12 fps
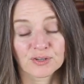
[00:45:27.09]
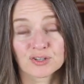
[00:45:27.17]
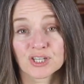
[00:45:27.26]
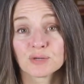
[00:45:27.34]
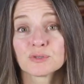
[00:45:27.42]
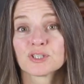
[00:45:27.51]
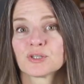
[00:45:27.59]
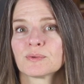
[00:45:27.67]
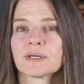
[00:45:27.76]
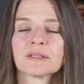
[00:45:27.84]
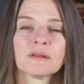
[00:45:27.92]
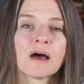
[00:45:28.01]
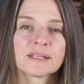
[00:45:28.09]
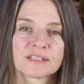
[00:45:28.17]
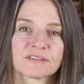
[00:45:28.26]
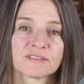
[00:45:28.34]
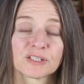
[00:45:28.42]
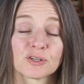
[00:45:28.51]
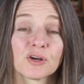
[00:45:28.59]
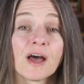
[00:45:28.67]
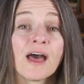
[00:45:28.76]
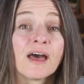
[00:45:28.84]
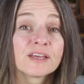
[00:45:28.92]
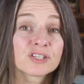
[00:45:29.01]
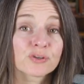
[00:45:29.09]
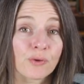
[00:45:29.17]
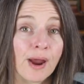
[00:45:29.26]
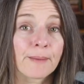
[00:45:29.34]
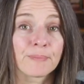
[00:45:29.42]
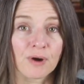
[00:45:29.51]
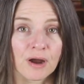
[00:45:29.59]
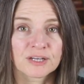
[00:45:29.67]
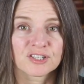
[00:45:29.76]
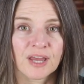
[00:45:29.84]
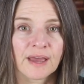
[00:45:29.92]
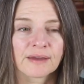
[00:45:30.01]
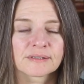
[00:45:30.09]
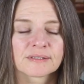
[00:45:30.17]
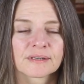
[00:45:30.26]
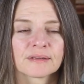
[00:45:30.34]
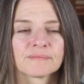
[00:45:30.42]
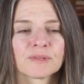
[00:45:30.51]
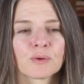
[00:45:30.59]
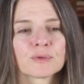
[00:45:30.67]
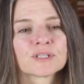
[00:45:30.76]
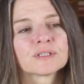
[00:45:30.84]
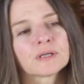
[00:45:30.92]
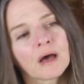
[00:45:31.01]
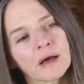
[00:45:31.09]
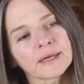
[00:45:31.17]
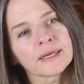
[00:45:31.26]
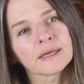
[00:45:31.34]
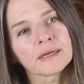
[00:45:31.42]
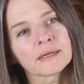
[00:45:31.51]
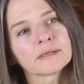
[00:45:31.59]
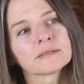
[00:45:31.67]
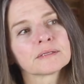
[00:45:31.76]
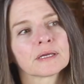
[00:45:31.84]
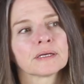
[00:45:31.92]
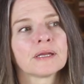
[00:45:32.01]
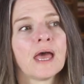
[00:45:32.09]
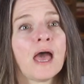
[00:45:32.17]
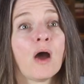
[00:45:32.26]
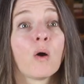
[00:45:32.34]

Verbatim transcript: So she was doing lots of little scrap projects and there were stockings and